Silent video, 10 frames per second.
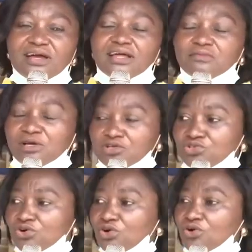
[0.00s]
and make
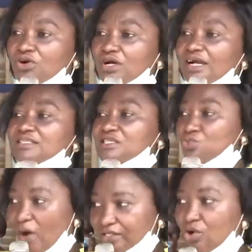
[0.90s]
sure it is
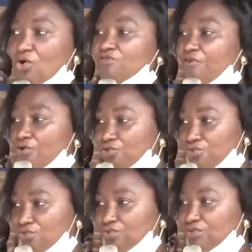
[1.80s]
worked on for
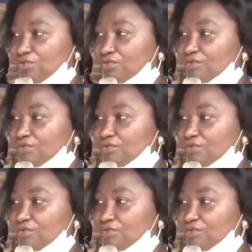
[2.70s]
you.